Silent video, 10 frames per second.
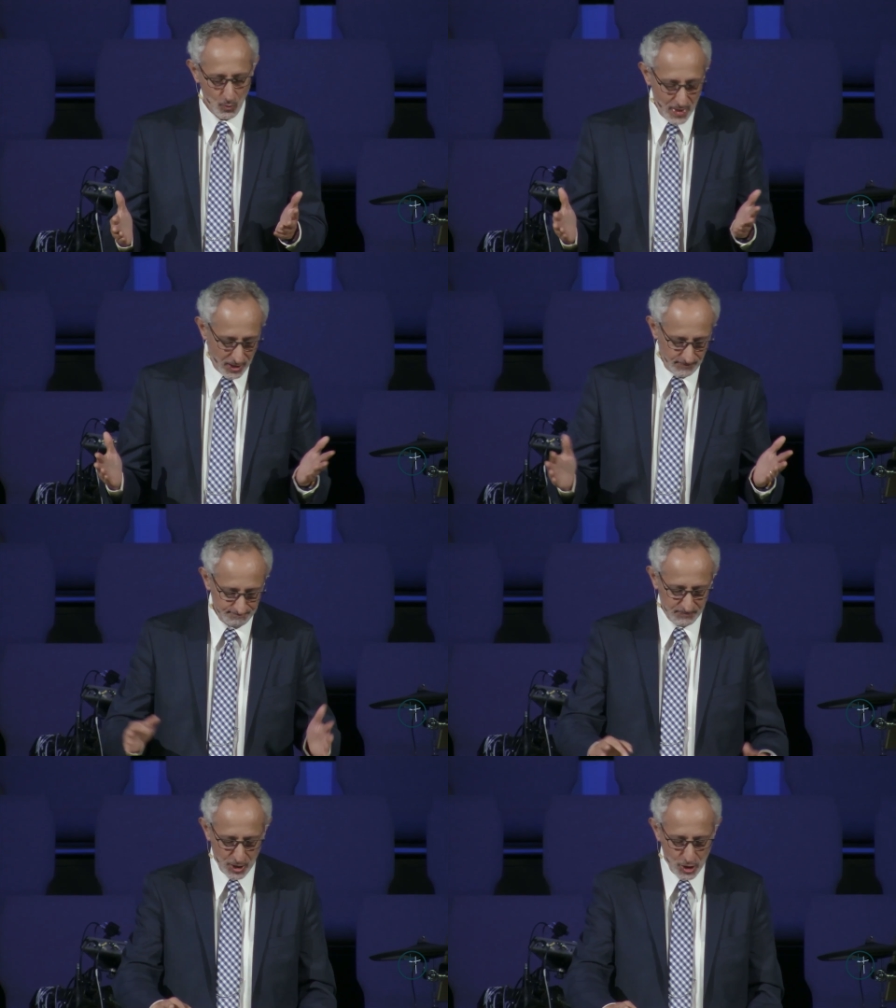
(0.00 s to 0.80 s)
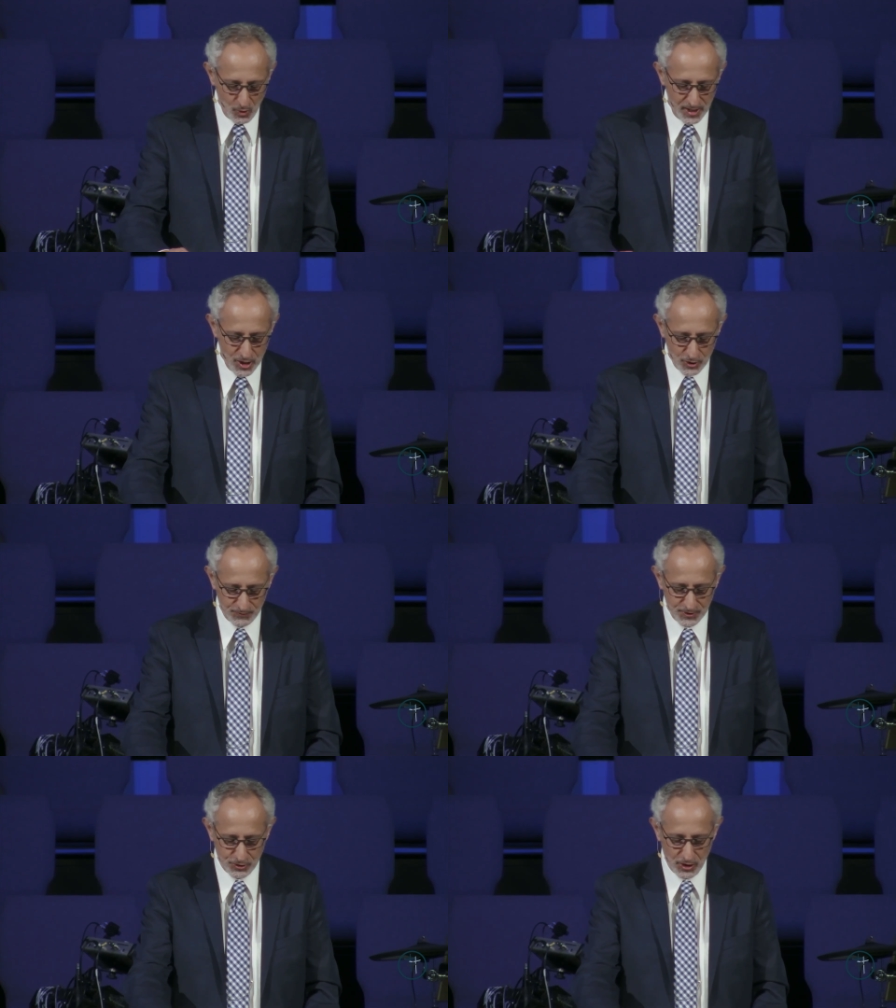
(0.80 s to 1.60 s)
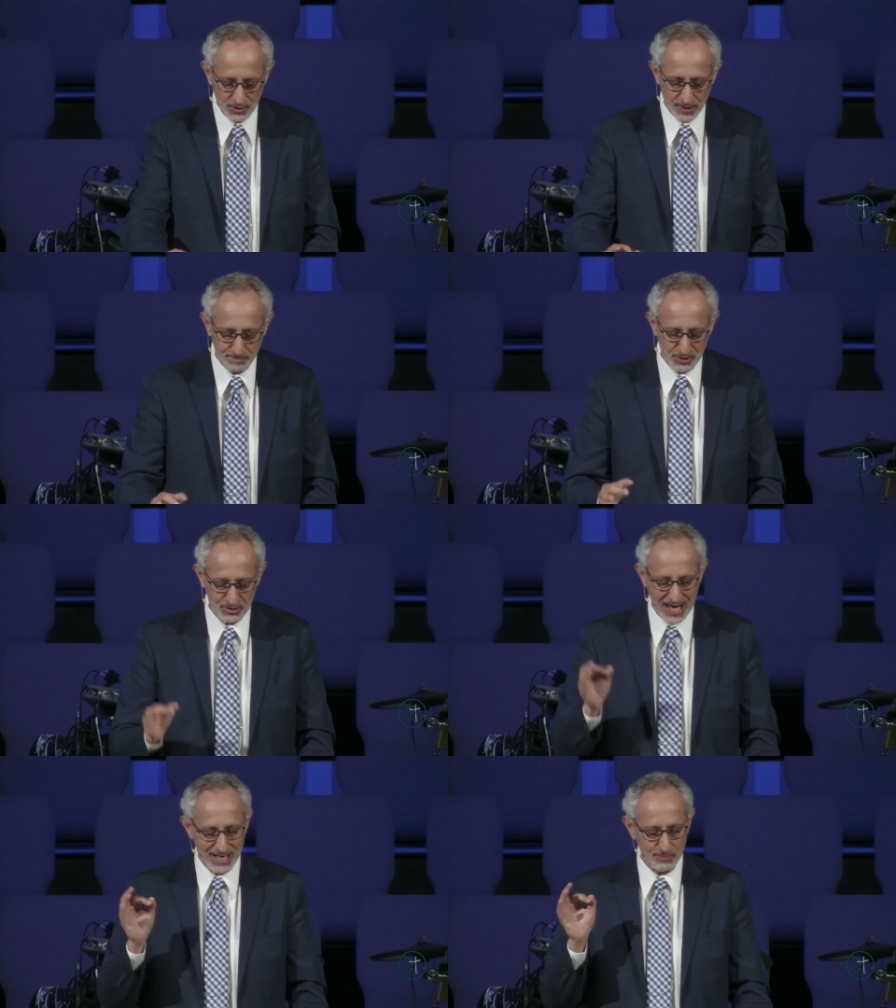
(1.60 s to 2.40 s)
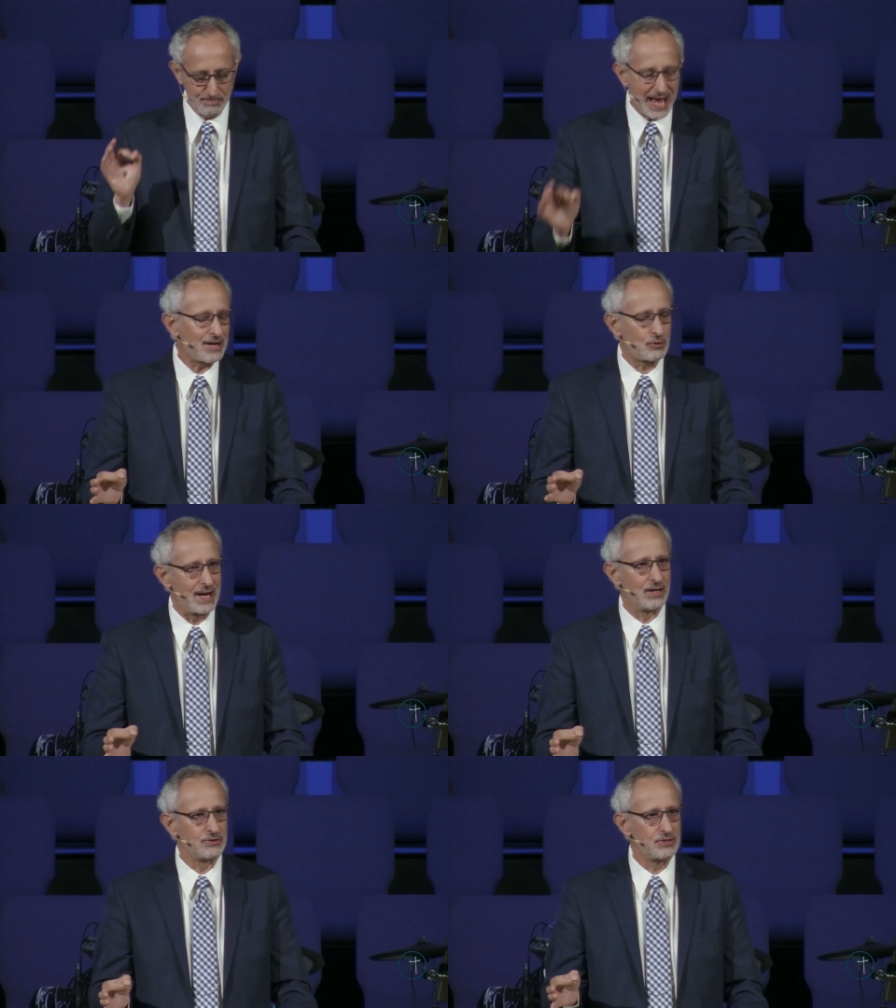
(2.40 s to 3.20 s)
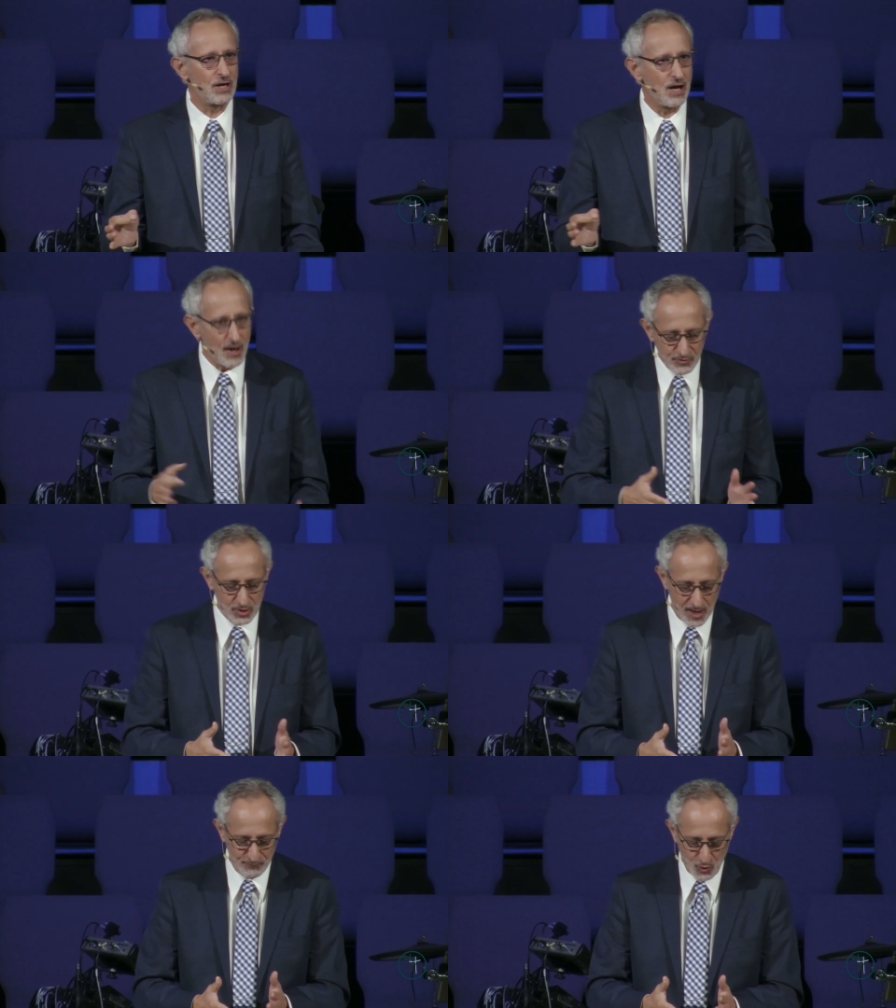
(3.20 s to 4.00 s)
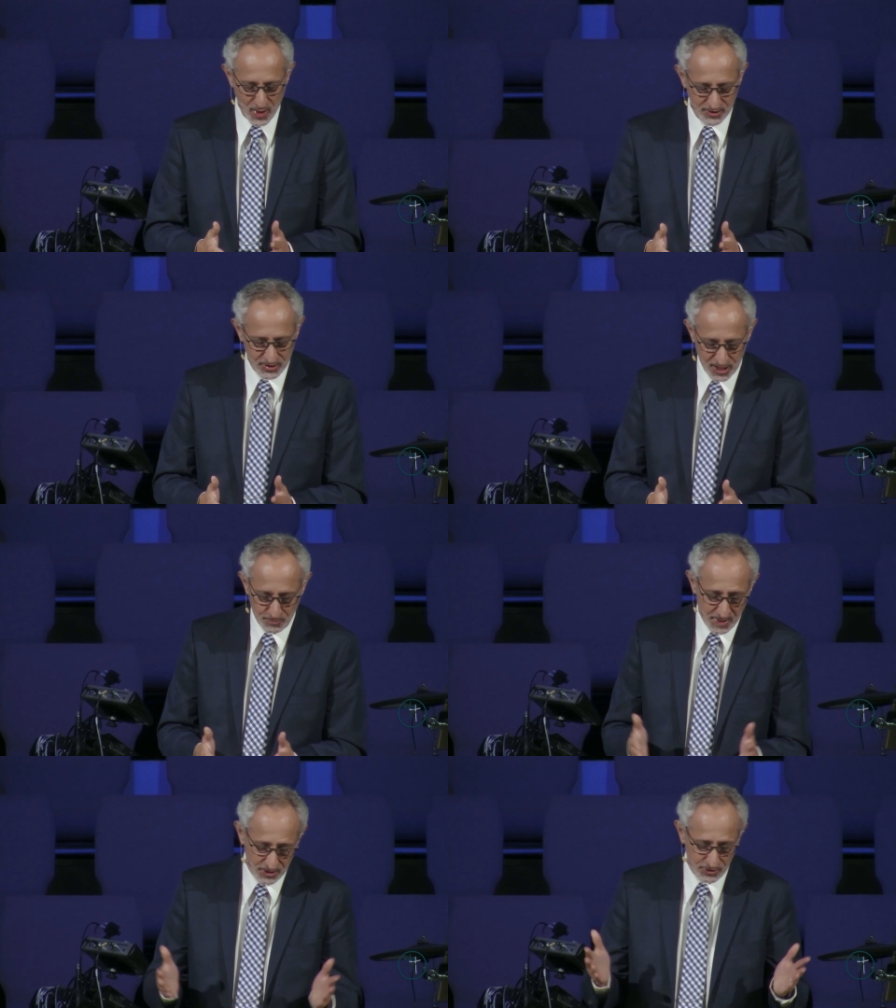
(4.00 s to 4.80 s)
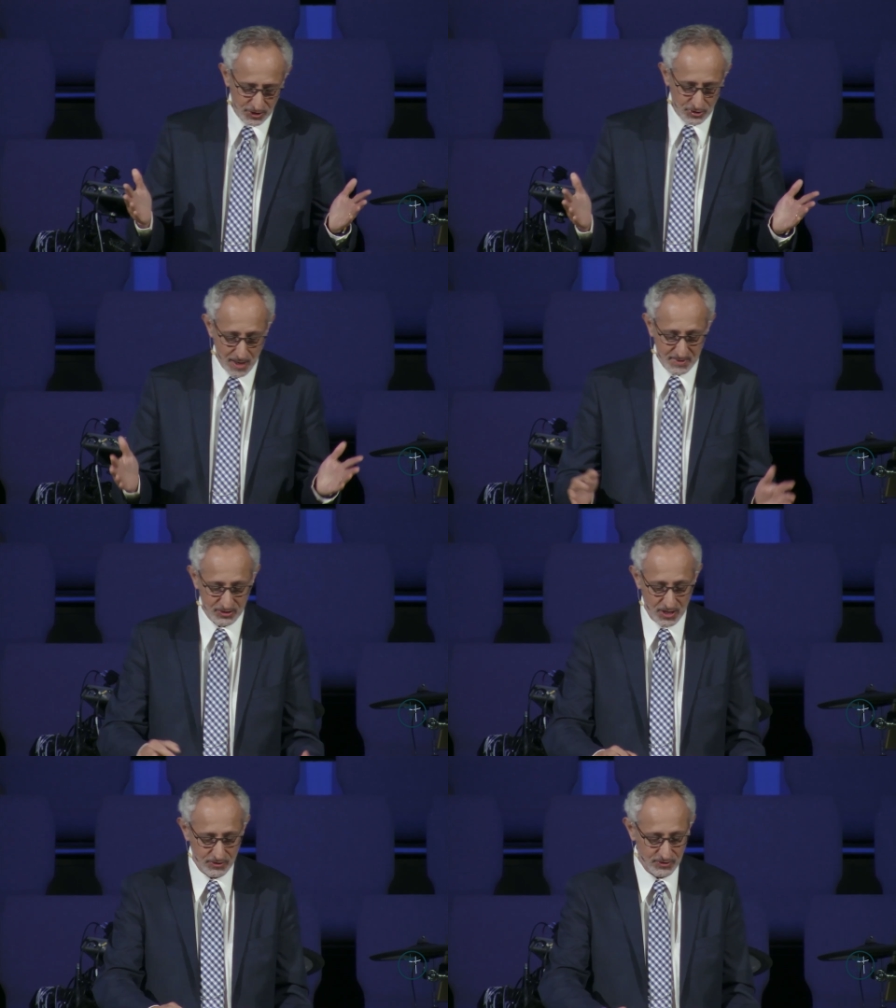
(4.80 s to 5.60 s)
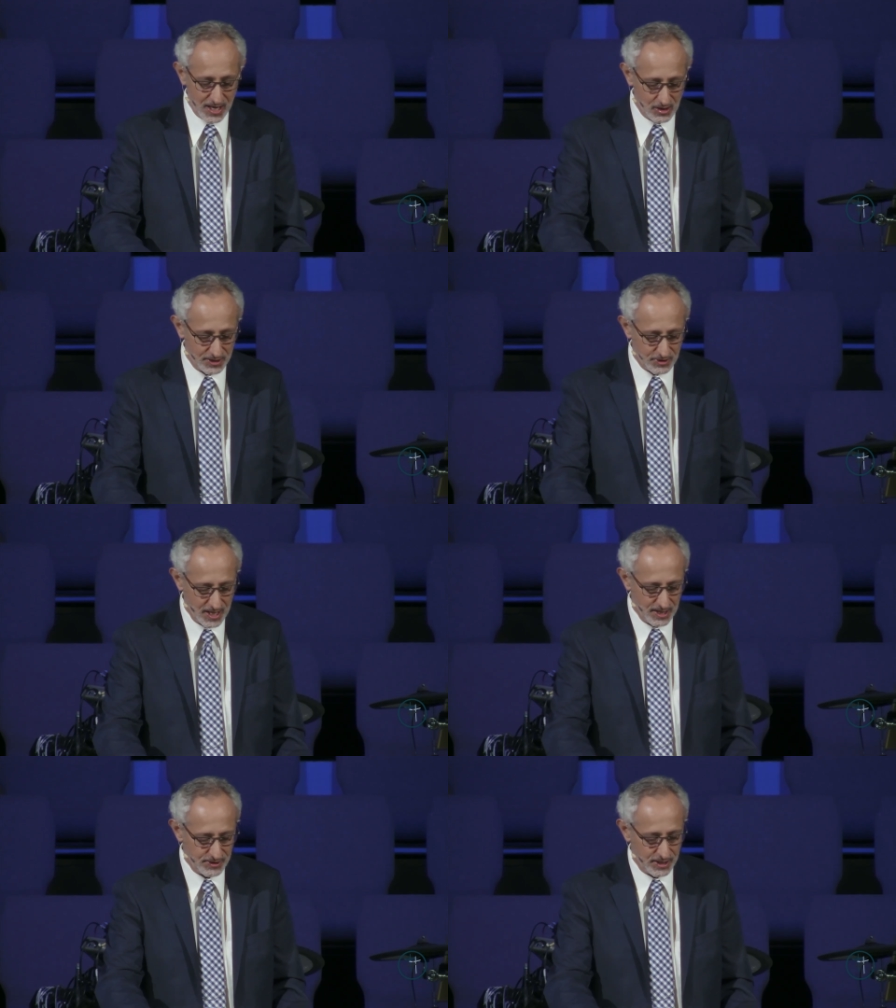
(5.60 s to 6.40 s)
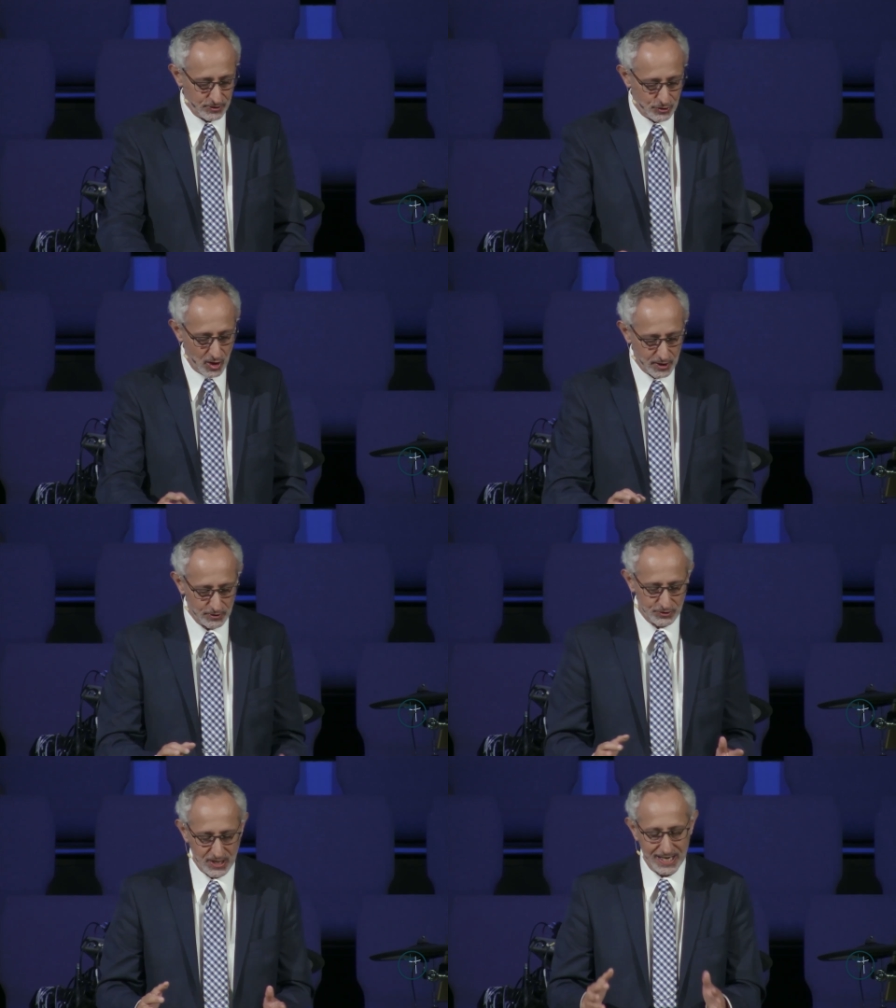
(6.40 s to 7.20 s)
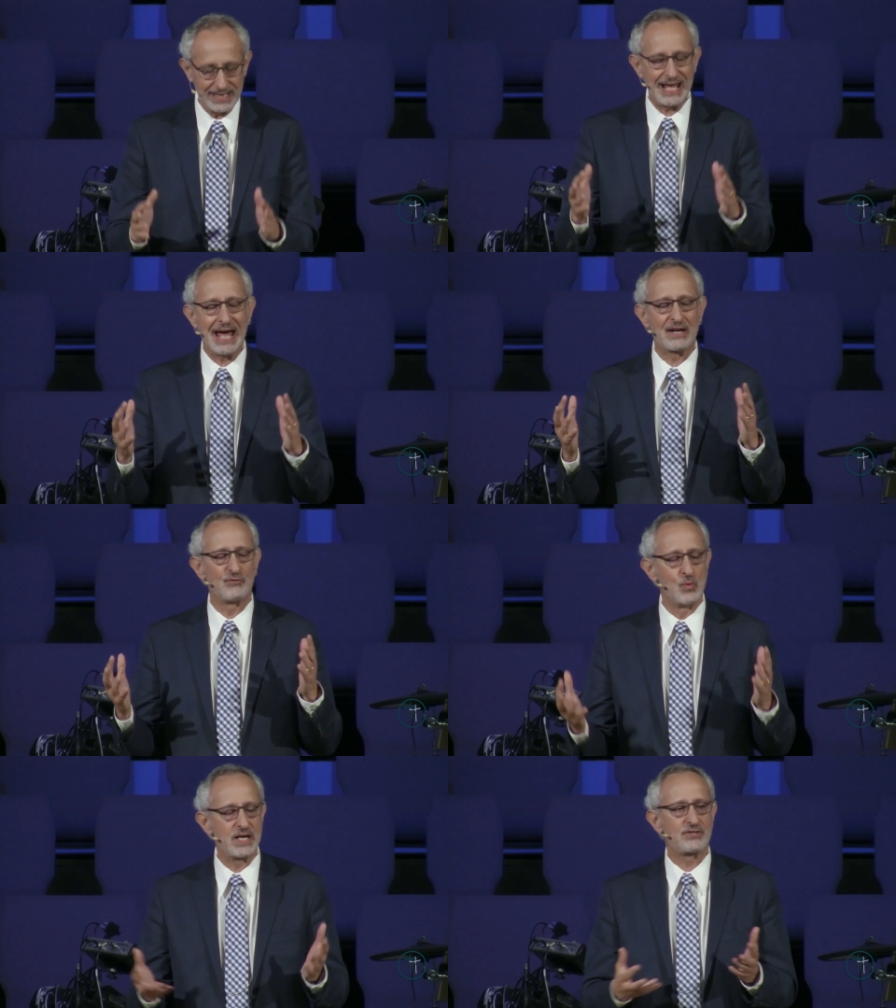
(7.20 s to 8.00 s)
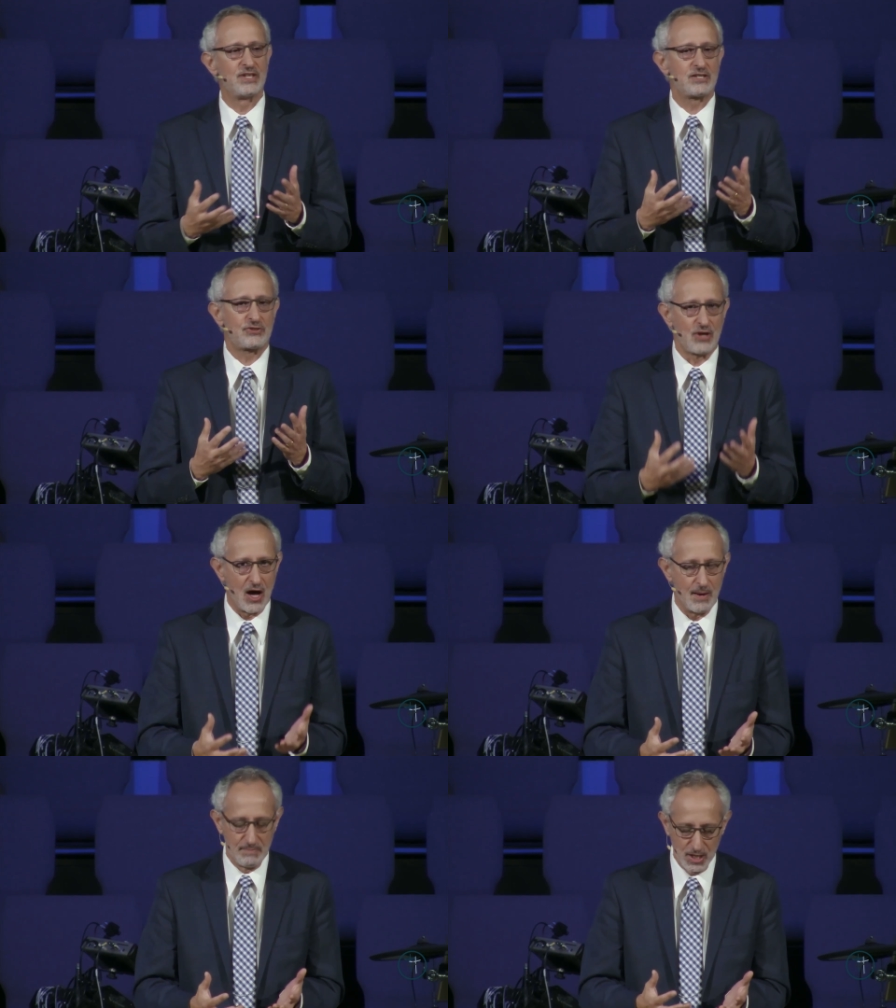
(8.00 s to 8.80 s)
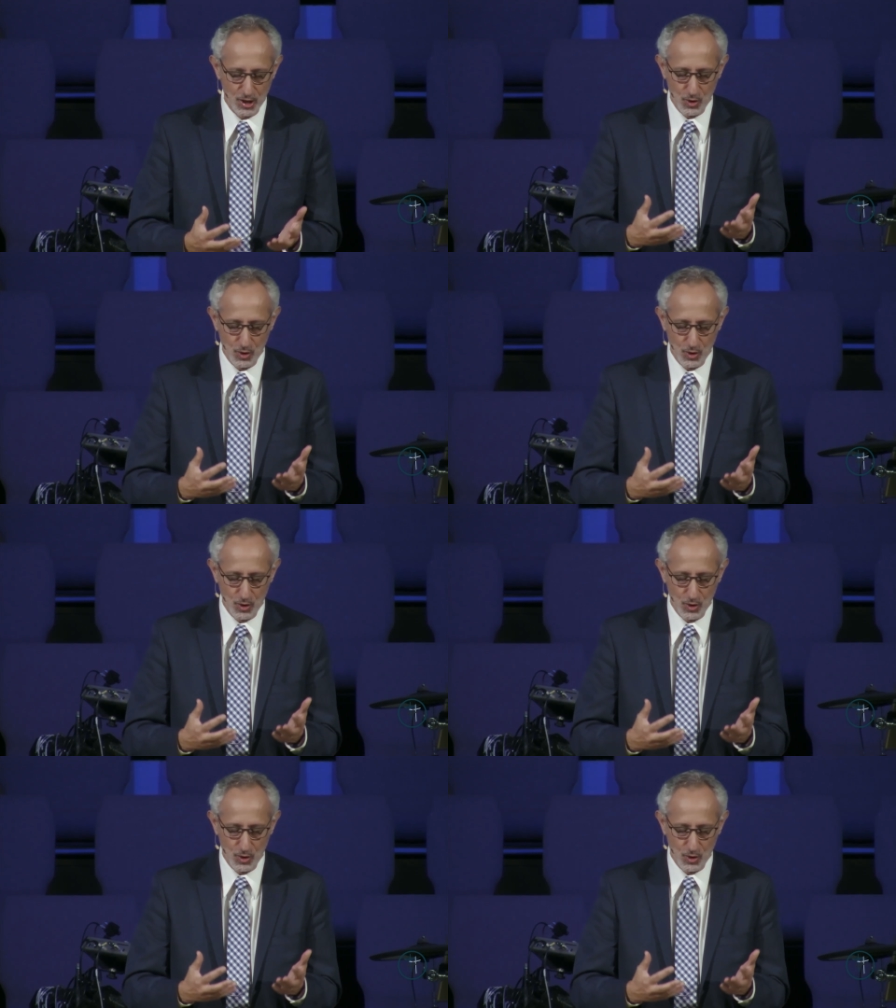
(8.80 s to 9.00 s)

Well, no one knows for certain the precise background of Psalm 46 because the psalmist doesn't tell us the historical setting out of which this psalm